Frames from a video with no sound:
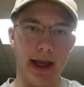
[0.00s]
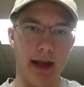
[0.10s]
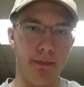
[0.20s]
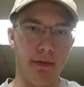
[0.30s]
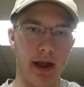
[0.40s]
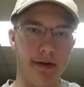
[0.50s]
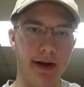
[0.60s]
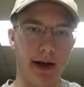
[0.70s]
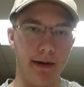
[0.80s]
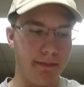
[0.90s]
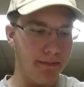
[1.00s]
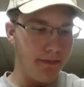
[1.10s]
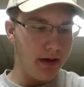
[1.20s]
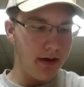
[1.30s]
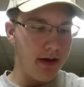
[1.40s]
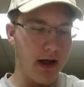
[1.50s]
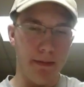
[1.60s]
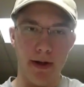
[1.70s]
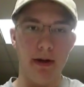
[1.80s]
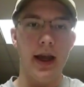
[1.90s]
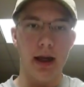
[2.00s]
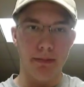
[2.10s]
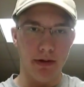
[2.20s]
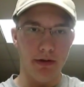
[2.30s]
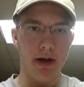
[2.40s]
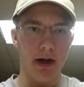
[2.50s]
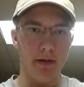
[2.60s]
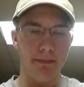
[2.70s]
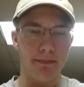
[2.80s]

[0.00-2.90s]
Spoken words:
can't pull that trigger. And up here, I can pull the trigger.